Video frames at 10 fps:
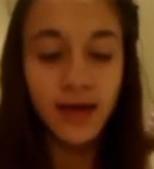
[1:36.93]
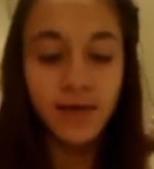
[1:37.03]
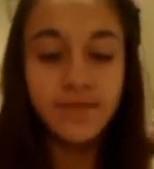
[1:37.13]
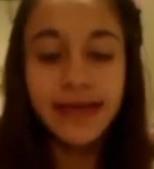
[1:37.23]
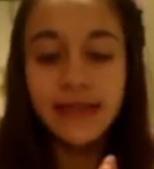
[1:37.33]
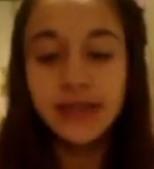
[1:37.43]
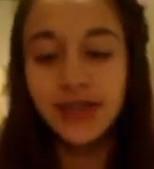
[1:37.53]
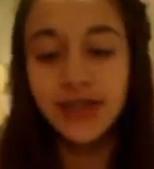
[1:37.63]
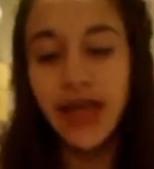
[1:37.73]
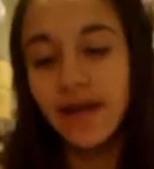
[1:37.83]
Miss
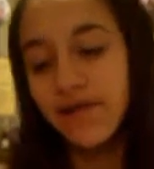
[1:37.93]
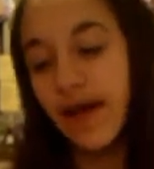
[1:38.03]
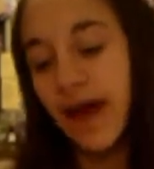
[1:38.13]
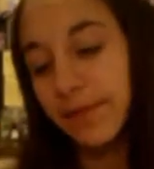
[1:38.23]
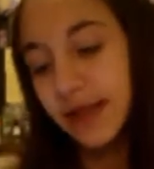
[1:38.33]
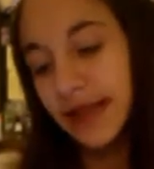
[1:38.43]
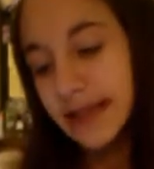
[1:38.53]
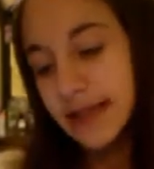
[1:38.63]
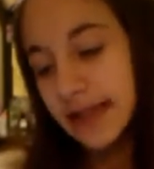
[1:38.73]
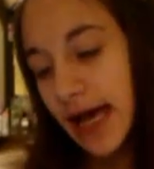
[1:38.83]
Jen
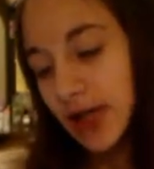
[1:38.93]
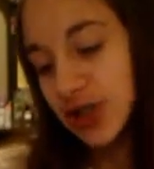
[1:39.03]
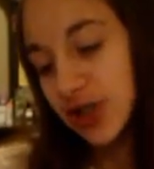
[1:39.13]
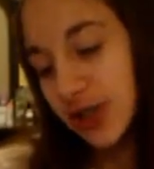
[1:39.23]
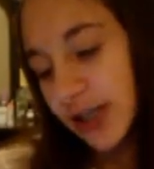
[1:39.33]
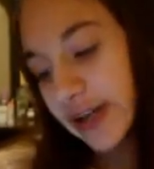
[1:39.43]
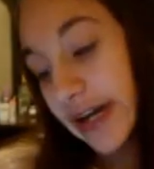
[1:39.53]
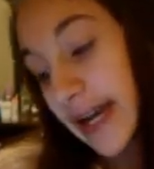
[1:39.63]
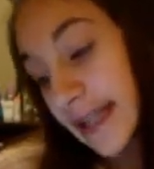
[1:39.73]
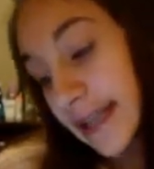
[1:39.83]
Fabulous actually
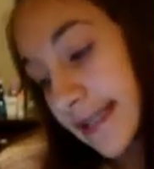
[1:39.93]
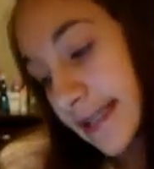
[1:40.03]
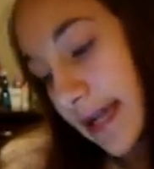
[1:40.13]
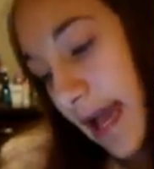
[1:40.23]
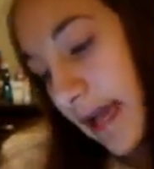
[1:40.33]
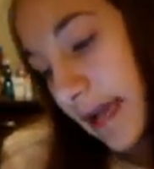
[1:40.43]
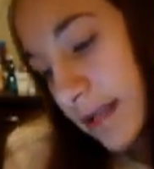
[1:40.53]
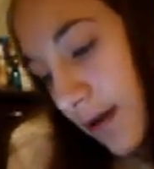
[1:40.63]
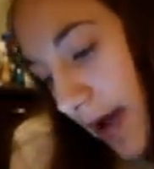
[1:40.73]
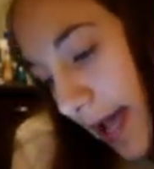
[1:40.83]
created this tag.
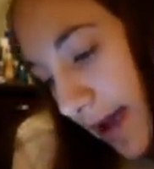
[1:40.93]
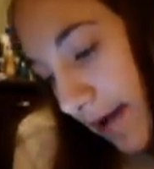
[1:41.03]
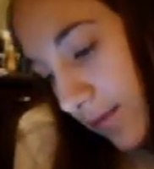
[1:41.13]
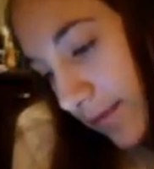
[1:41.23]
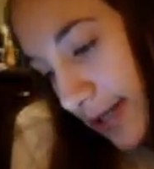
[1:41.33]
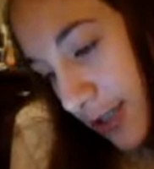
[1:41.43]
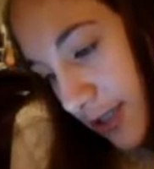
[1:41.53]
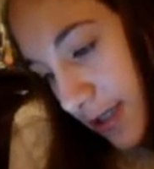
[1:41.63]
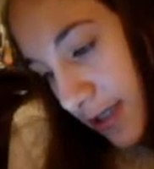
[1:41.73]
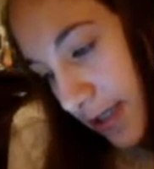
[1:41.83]
So I have the
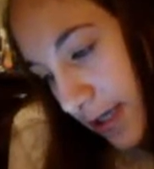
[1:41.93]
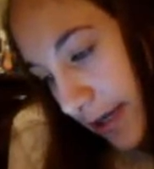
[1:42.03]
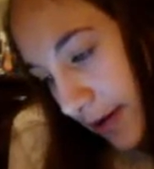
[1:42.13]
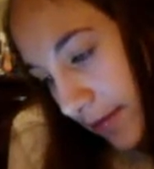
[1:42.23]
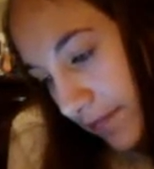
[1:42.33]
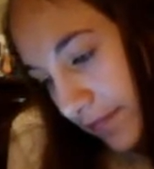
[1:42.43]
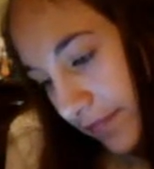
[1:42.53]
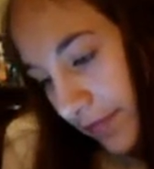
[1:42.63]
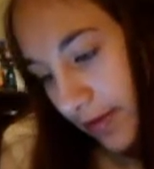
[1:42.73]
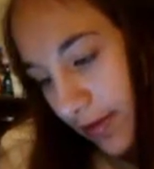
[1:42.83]
questions here.
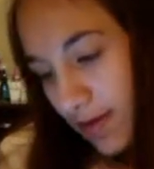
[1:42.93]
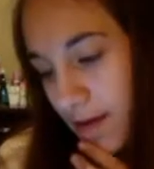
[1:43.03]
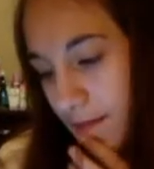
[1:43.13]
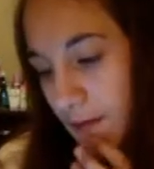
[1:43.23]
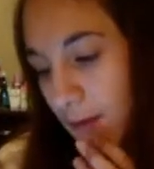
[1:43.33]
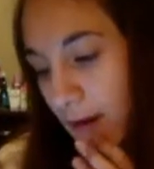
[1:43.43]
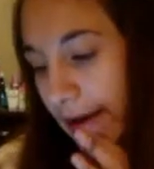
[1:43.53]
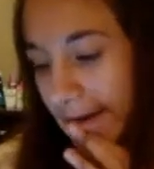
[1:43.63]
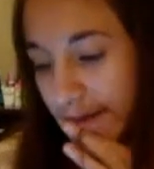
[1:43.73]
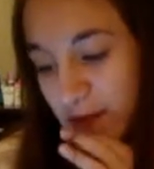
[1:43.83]
So number
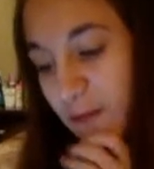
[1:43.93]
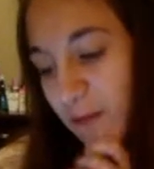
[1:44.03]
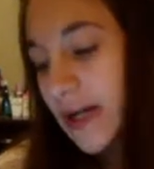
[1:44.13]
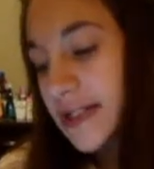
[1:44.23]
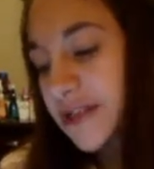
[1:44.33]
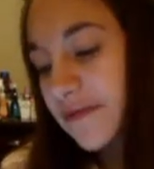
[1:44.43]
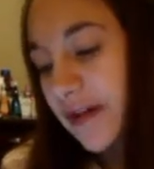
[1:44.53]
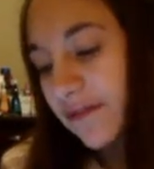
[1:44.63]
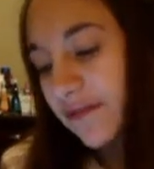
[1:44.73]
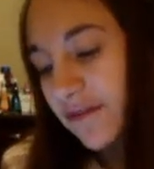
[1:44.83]
1 is, what is your
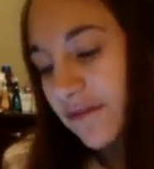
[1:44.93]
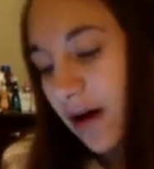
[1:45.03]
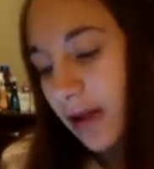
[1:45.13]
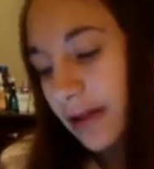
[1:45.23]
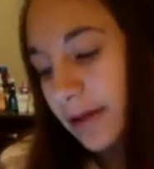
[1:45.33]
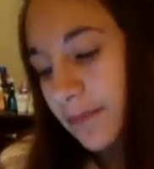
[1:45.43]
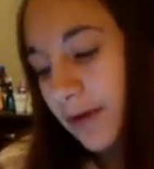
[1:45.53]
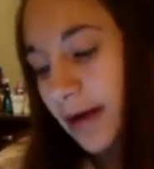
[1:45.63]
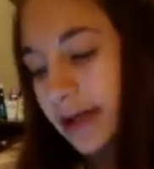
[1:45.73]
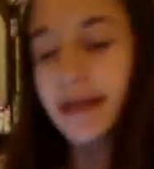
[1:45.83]
favorite fall lip
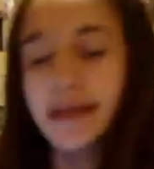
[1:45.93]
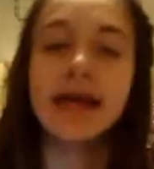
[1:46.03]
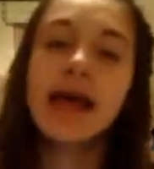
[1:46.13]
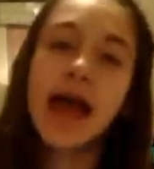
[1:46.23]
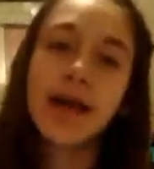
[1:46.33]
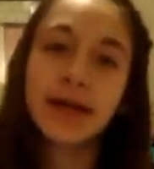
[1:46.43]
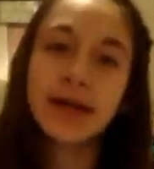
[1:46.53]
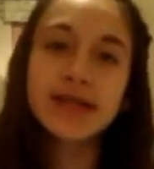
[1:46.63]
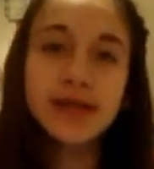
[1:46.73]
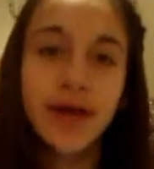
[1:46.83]
product? I'm
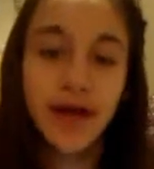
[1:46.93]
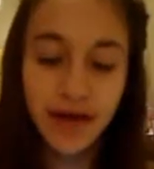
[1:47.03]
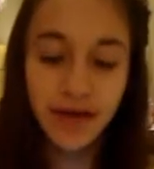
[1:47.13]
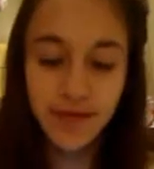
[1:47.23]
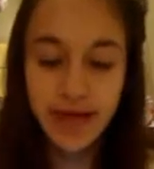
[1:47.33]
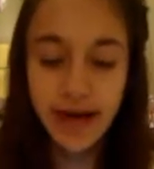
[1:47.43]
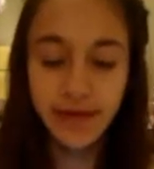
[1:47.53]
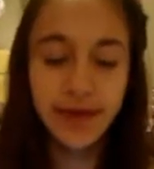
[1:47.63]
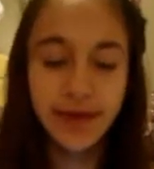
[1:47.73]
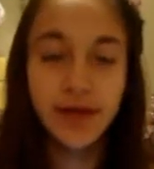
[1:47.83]
actually wearing it right now.
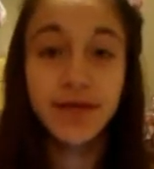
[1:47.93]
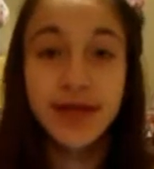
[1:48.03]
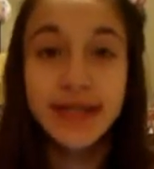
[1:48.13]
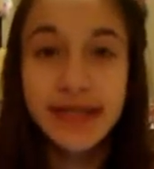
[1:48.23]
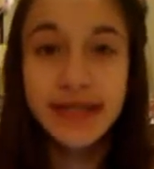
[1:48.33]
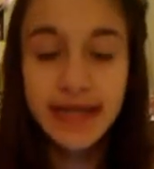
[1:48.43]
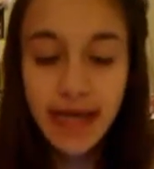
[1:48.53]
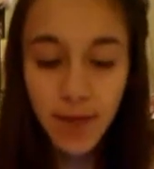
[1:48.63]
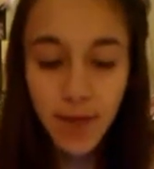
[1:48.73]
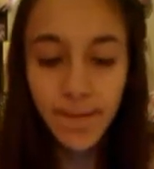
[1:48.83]
I don't know if you can see
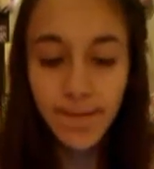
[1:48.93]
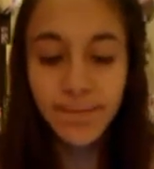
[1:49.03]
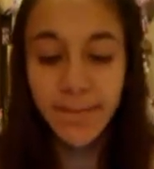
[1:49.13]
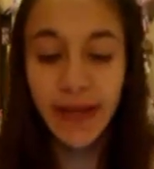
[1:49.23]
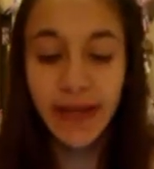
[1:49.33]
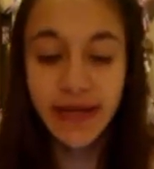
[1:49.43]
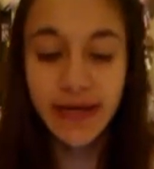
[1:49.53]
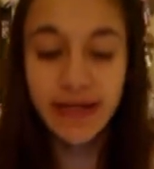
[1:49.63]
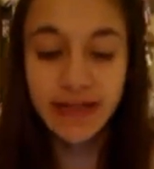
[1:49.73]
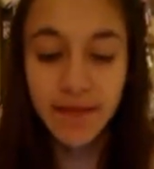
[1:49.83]
it, but it
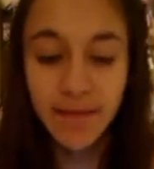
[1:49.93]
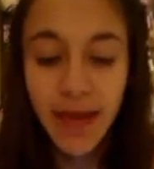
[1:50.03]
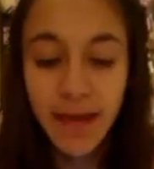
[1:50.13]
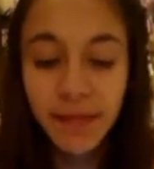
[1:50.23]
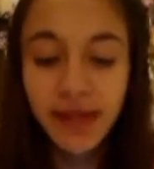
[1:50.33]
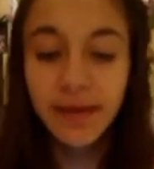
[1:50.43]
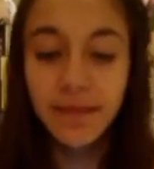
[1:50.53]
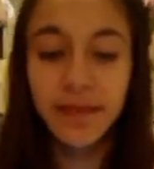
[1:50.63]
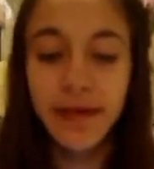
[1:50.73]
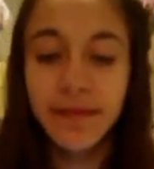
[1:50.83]
is the
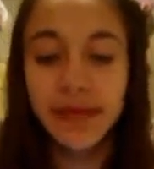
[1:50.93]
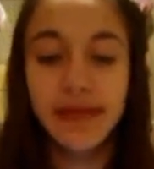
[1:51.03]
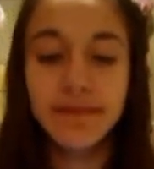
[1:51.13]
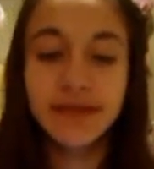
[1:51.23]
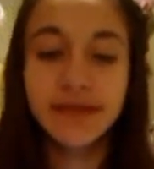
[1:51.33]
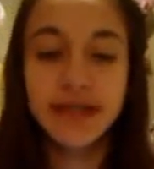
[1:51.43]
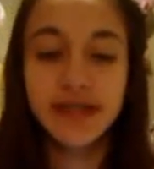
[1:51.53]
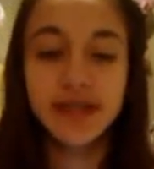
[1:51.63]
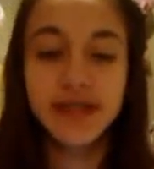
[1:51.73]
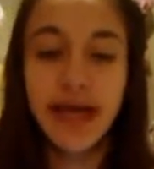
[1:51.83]
Maybelline Baby Lips
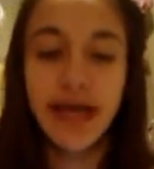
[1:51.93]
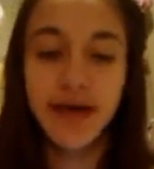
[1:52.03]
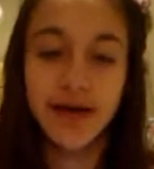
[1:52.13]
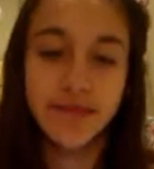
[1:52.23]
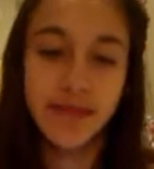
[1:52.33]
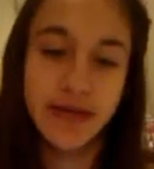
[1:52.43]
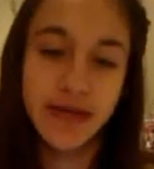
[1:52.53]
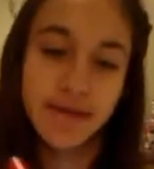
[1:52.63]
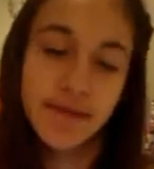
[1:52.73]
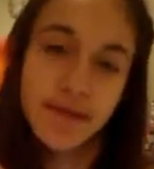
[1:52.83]
in Cherie Me.